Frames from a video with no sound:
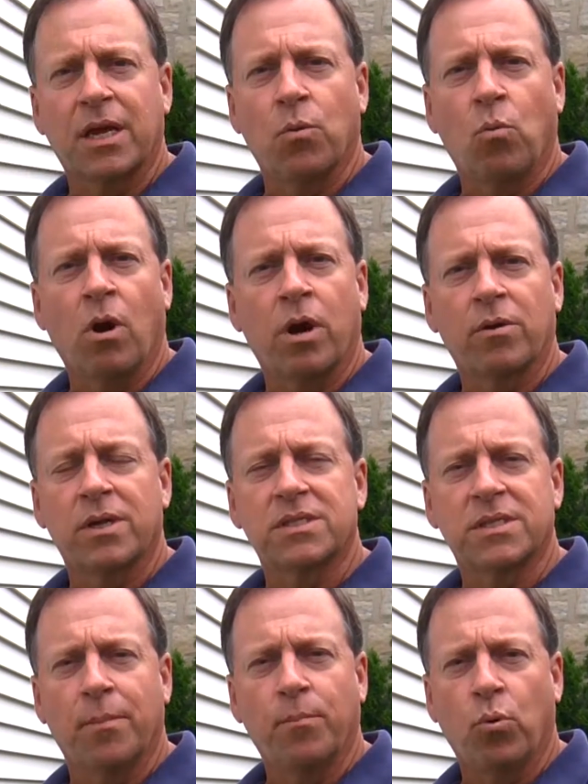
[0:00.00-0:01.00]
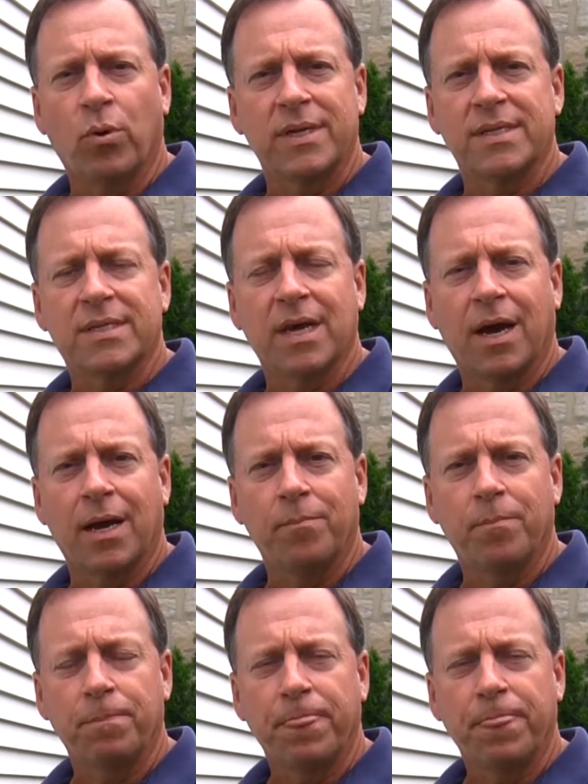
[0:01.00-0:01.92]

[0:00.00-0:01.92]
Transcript: to get water at some point in time.